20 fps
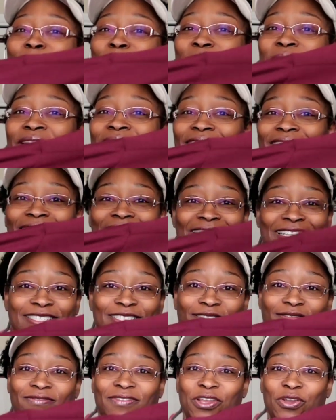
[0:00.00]
But
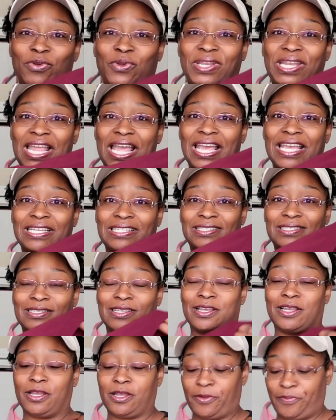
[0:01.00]
it's a very nice,
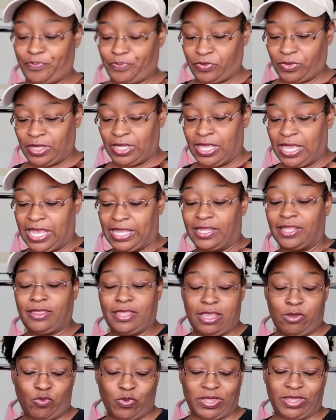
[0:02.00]
and the
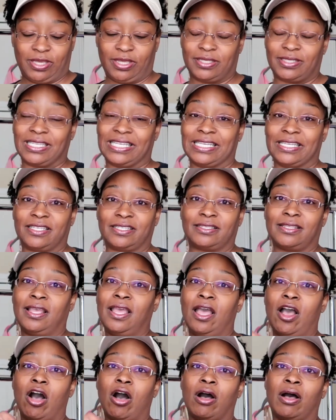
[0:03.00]
thing with this is
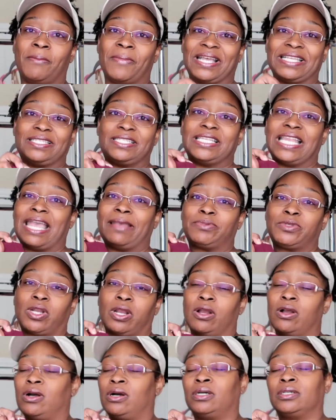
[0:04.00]
all my snaps
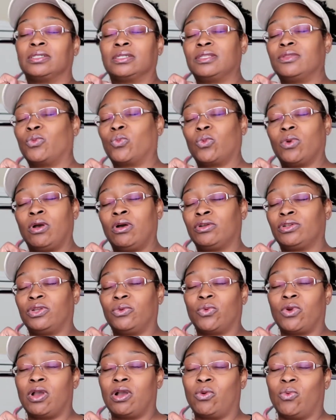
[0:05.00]
are on
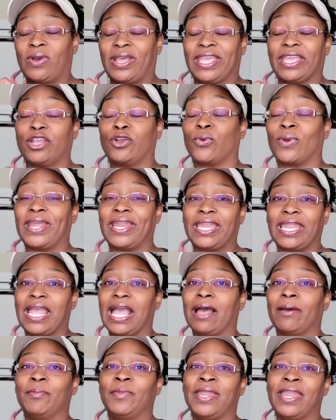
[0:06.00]
the wrong way.
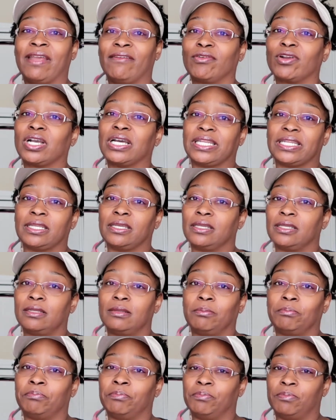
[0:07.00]
Granted, I'm never going to
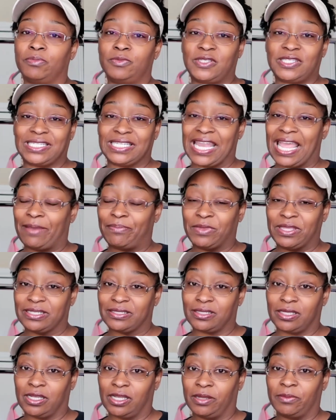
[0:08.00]
snap
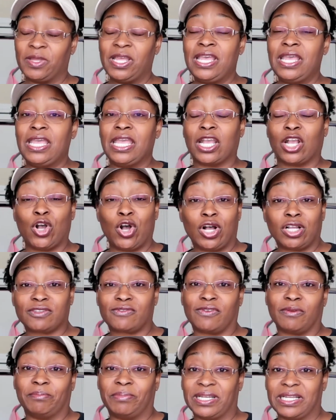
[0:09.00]
this up. It
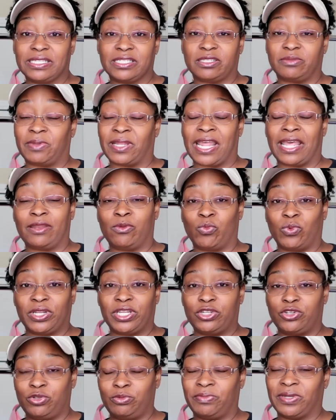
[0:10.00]
calls for buttons, but I didn't
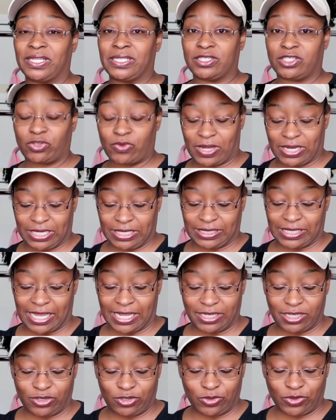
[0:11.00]
want to do buttons, so I
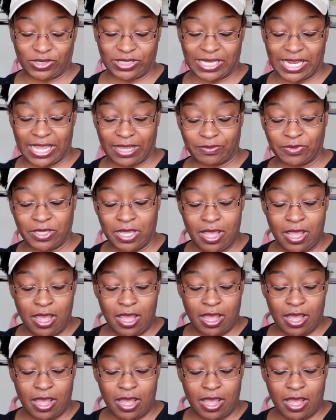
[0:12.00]
decided to do snaps.